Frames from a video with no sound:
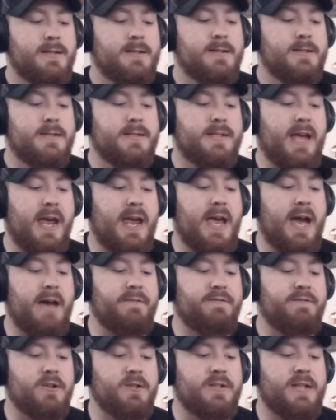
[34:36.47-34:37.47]
Day
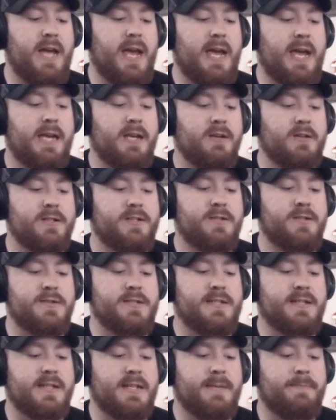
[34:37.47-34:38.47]
after day, you're still
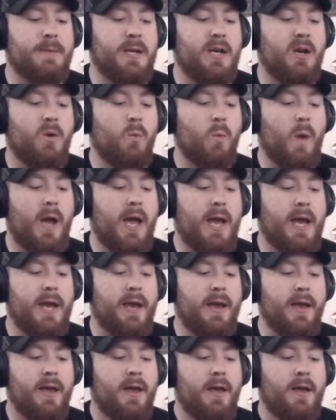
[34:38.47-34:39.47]
sleeping
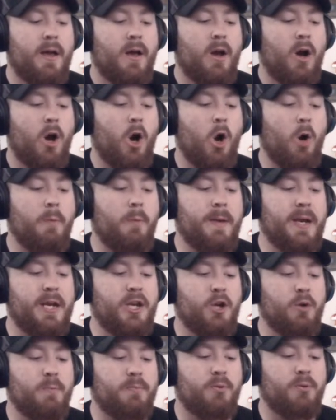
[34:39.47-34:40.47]
away, hoping
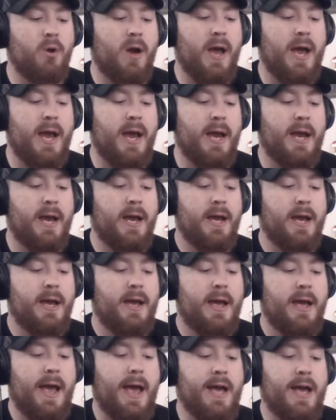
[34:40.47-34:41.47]
you pray
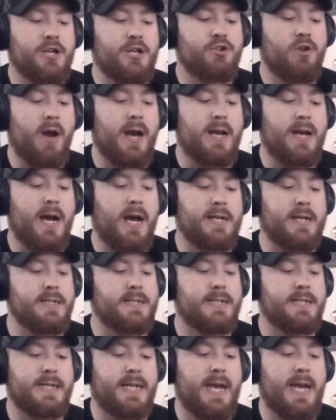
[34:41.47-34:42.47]
and try not to
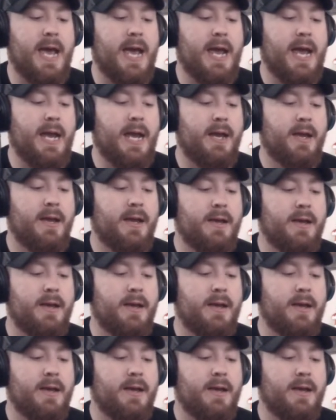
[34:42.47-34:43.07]
decay.